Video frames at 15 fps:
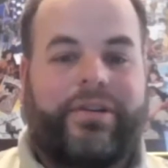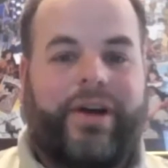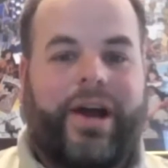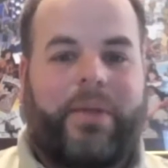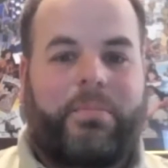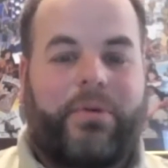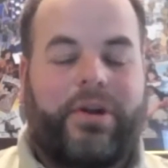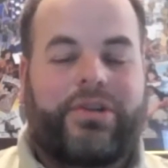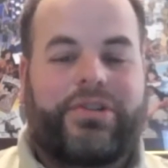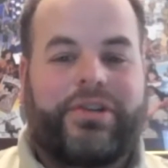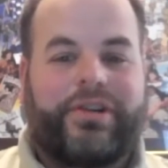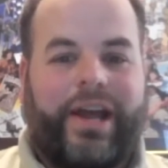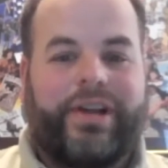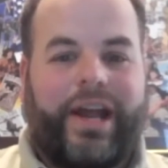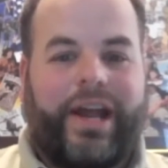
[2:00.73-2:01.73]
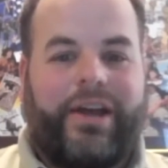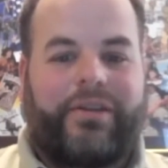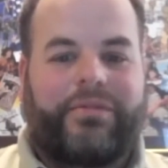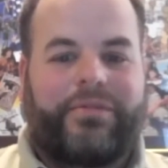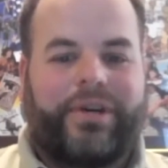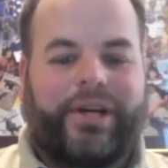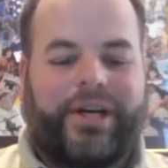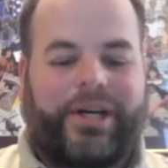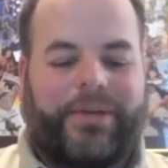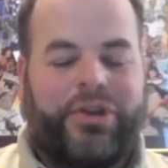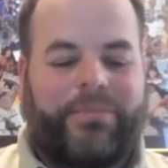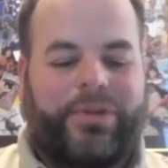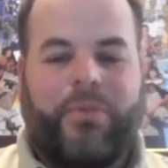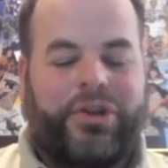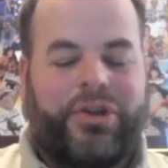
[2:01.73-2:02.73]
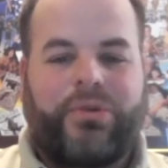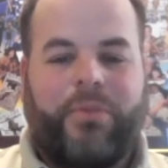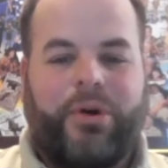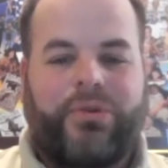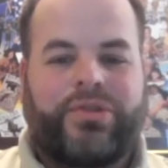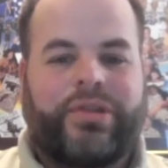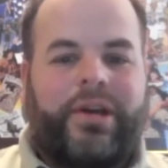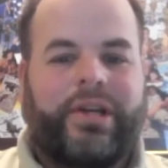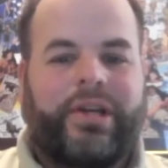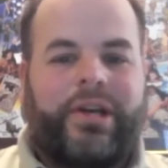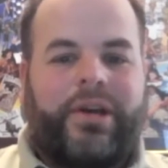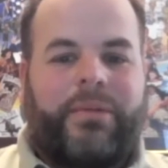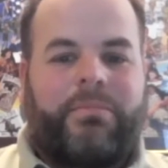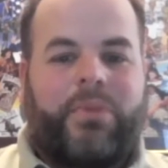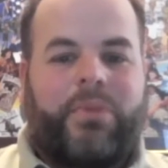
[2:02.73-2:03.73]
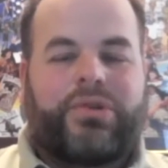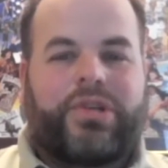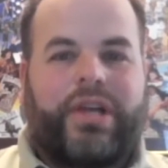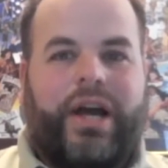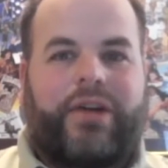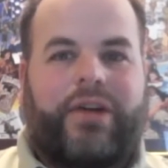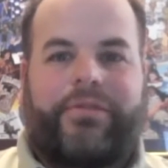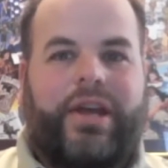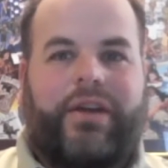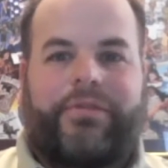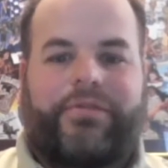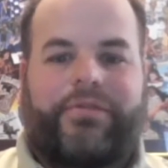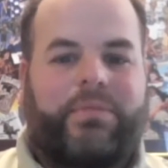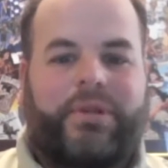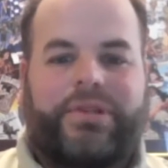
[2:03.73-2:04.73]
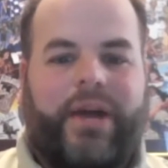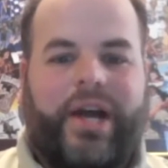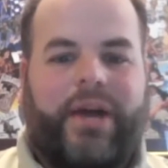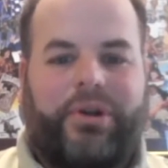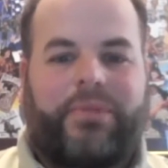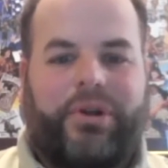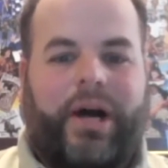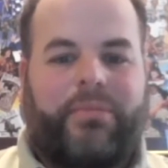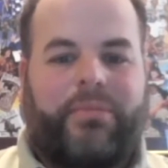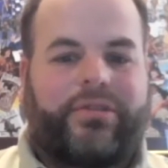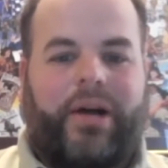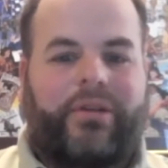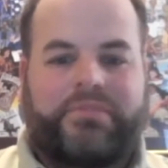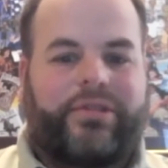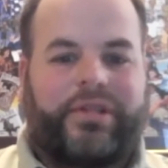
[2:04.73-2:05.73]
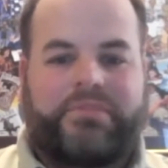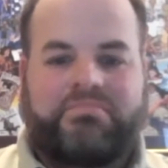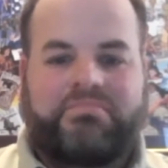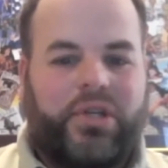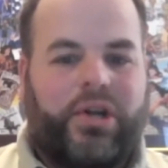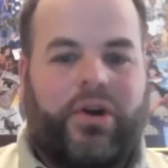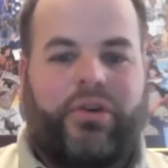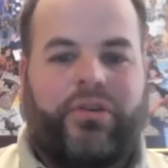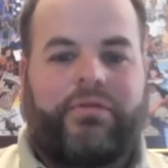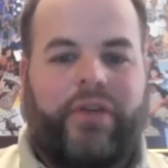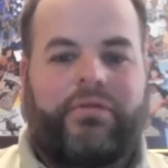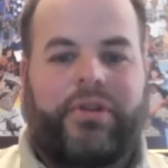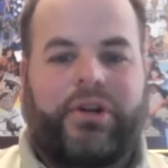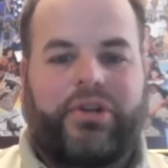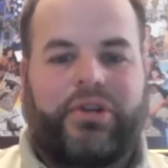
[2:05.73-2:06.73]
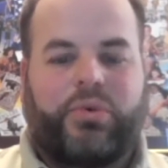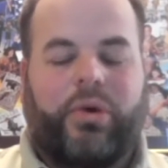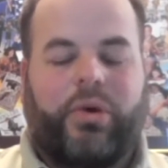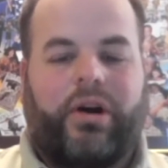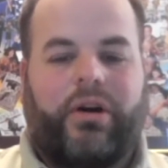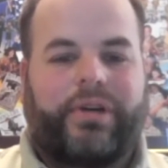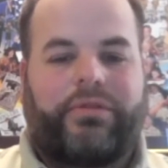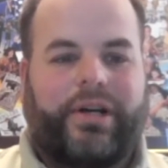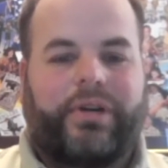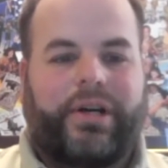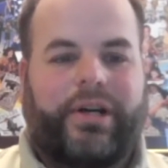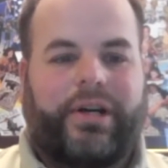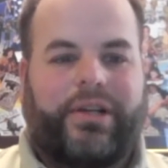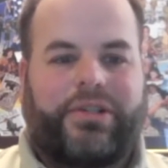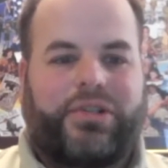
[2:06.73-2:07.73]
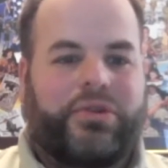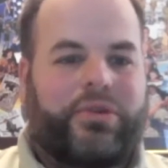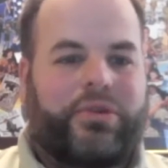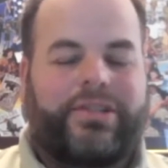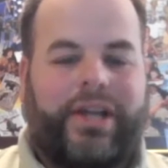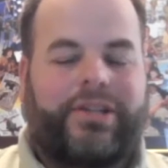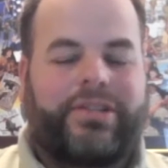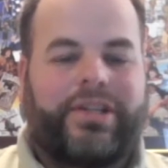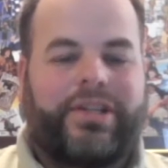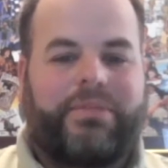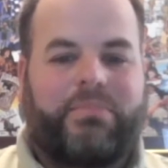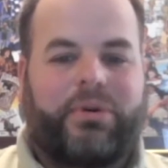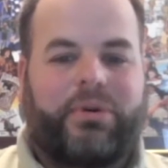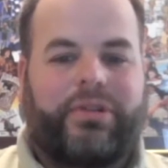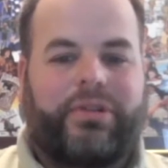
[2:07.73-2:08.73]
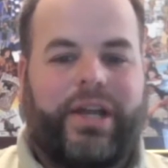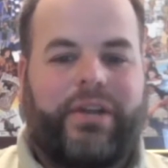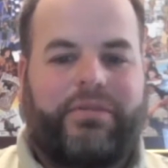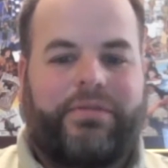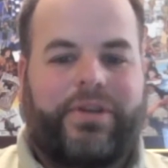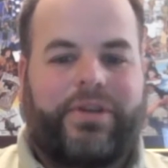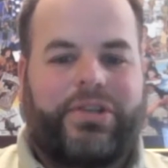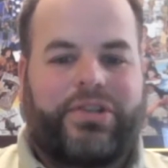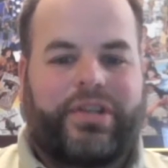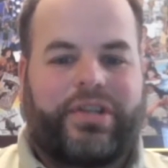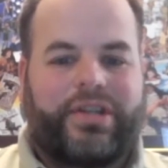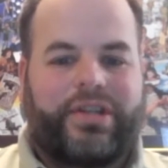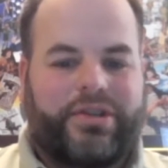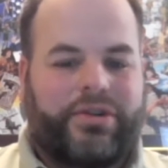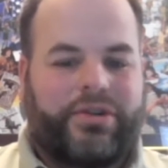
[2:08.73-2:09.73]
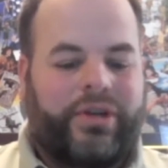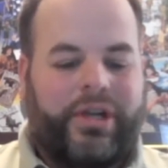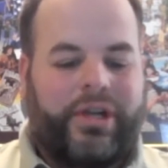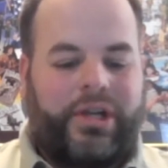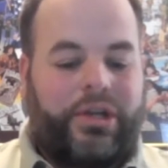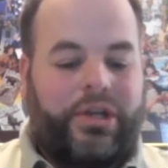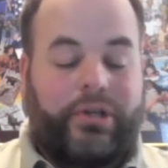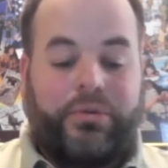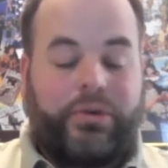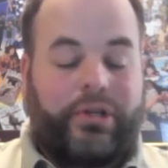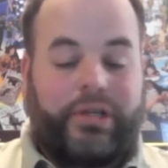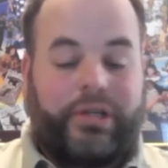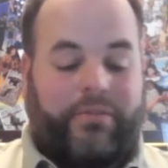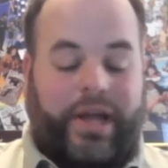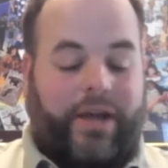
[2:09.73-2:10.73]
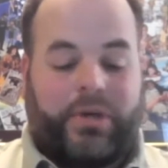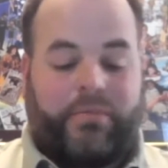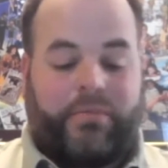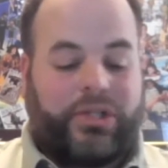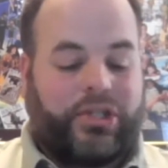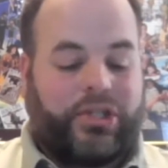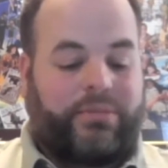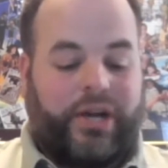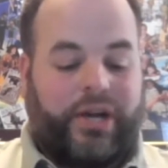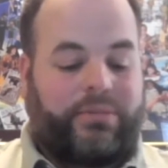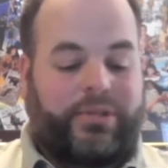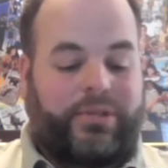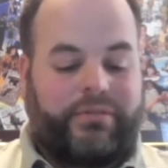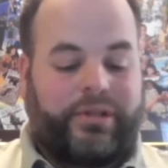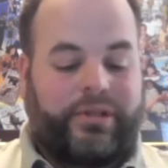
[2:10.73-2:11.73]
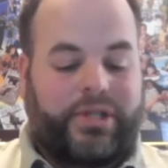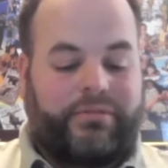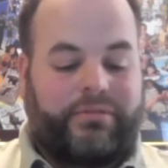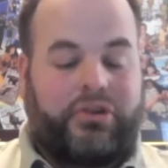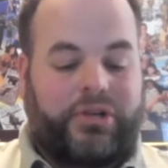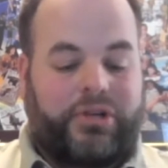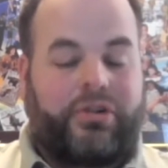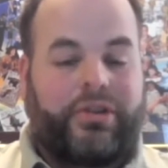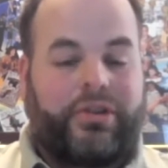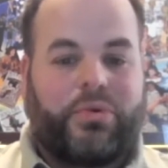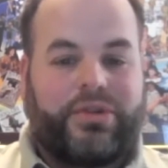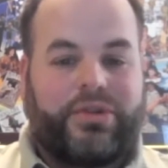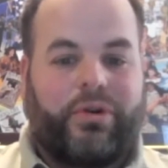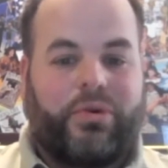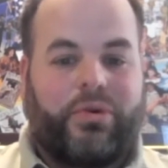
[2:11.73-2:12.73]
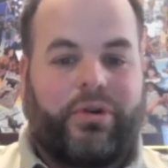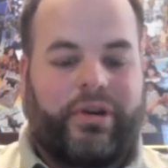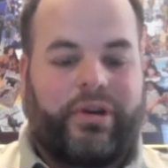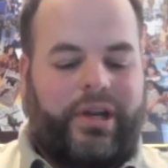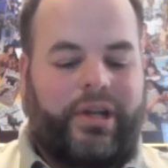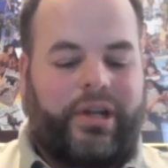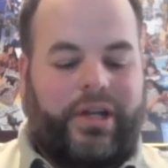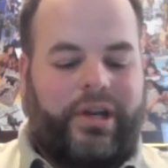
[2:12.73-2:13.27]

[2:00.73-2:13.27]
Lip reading: a lot of pressure to have. Most scouts have from the time they're about 11 or 12 till their 18th birthday to finish this. So you really didn't have much time to earn this award